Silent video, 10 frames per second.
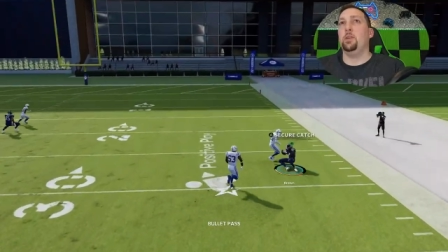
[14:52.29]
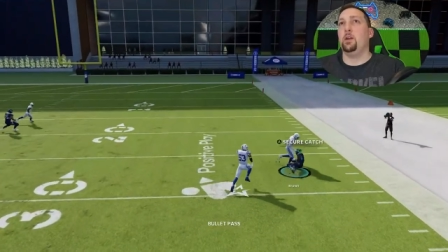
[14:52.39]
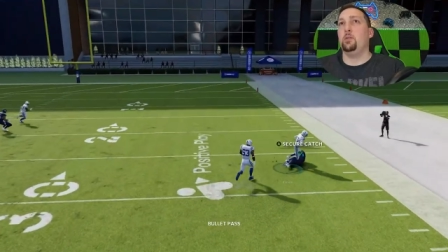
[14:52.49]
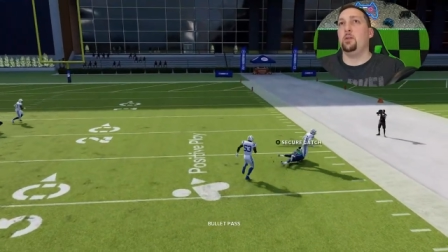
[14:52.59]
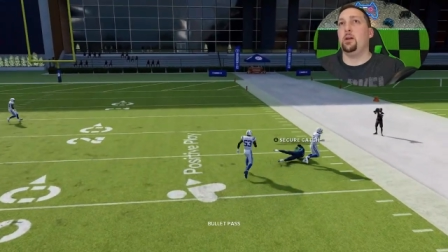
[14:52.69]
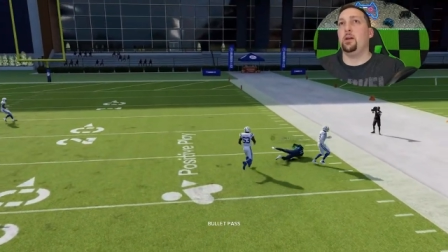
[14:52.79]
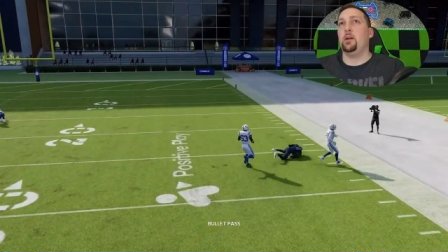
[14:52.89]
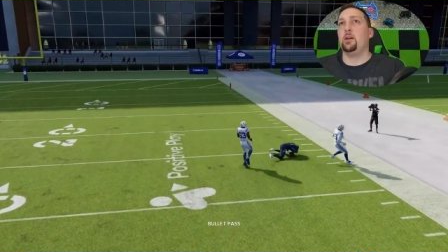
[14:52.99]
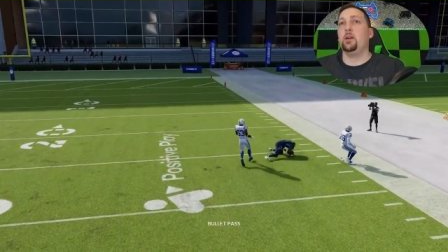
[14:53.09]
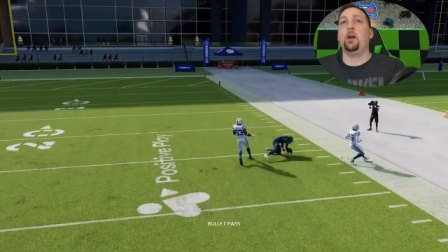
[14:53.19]
you know,
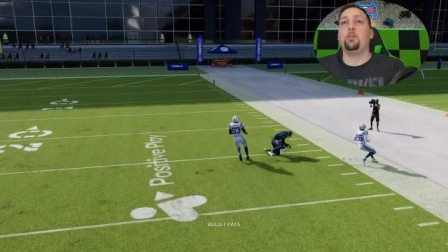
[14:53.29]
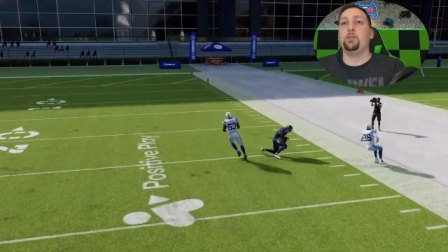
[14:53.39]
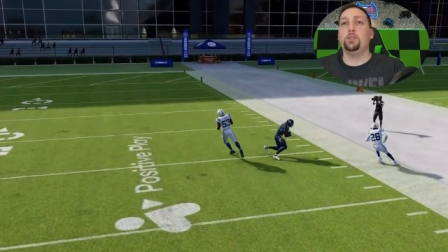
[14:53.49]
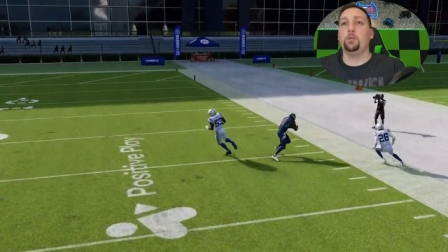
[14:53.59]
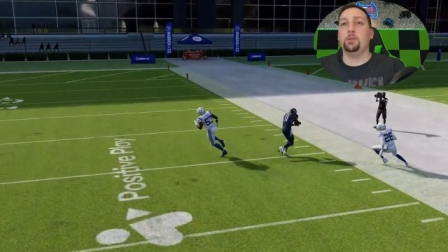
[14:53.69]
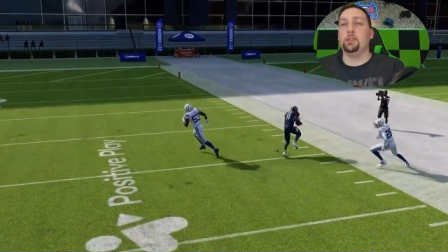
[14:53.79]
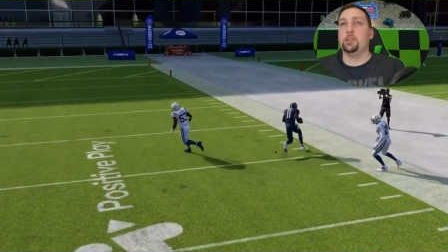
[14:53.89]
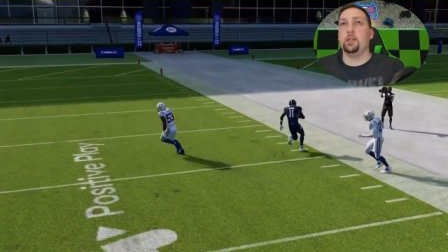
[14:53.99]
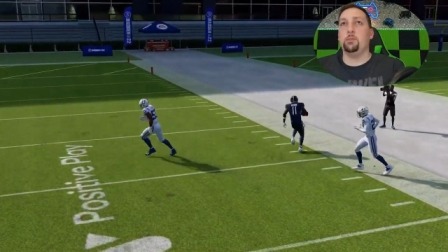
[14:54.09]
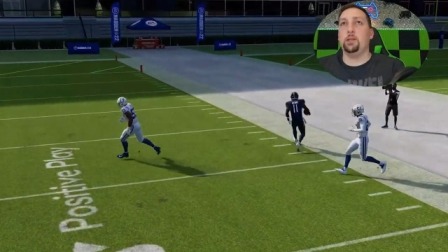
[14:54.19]
a cover two,
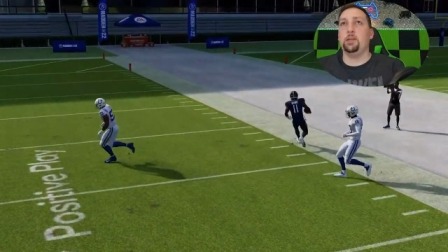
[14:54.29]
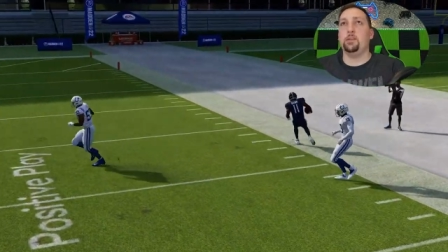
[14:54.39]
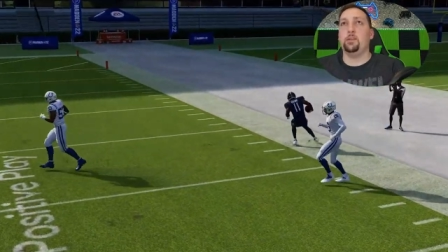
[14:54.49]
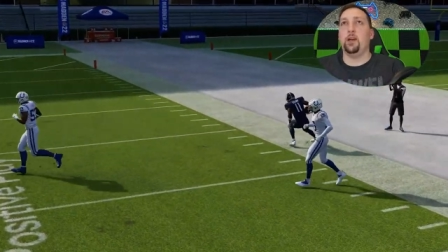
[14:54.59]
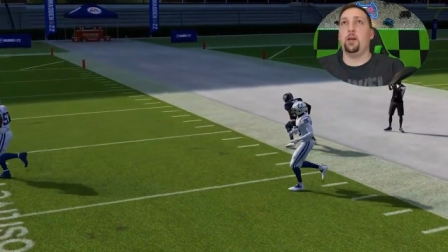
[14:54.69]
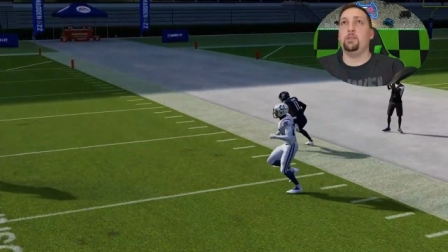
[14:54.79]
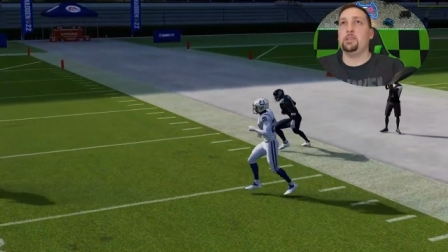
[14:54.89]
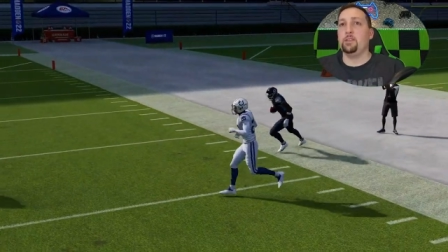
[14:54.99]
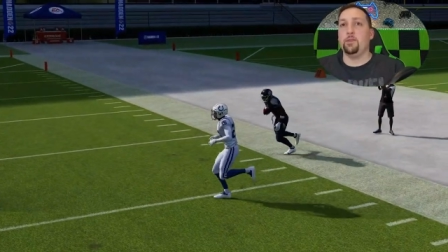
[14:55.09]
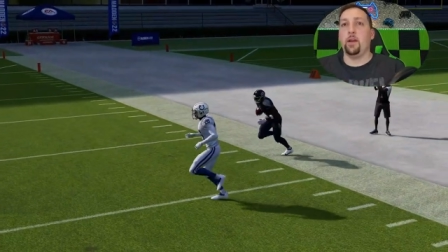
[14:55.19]
which is going to be
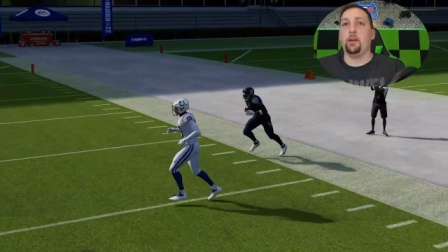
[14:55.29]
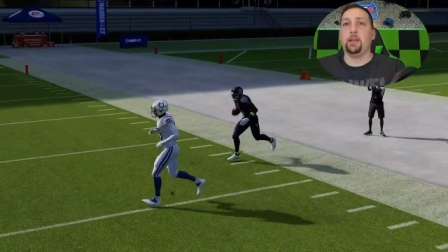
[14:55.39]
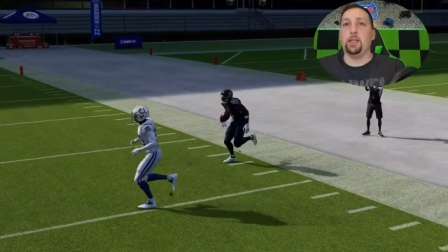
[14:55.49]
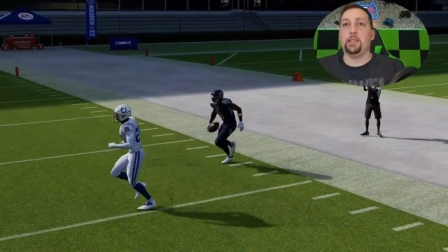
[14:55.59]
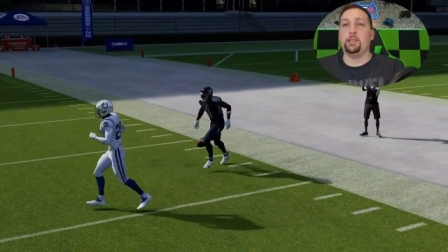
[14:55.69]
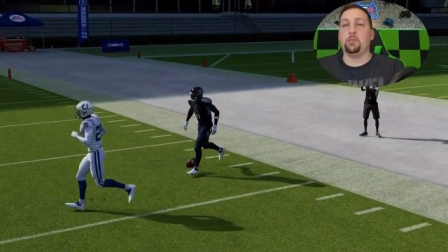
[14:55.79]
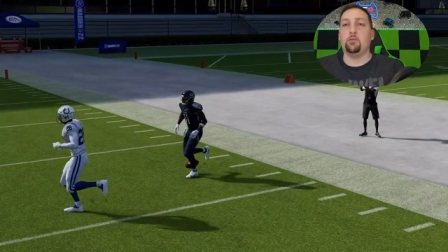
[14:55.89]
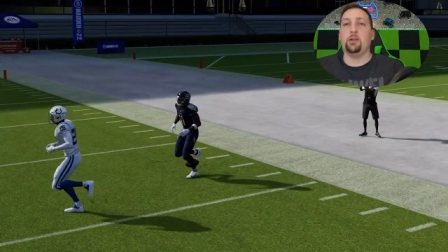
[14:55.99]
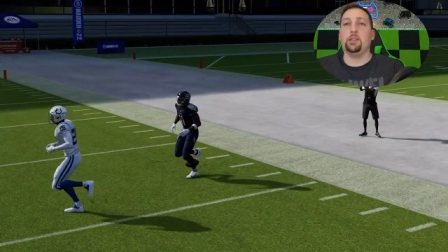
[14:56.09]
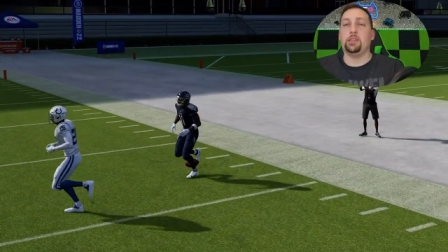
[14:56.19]
obviously very easy
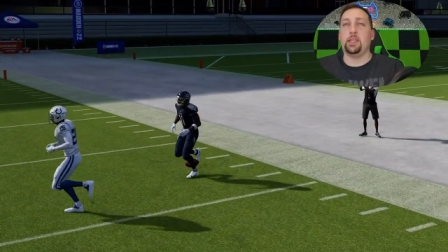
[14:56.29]
to run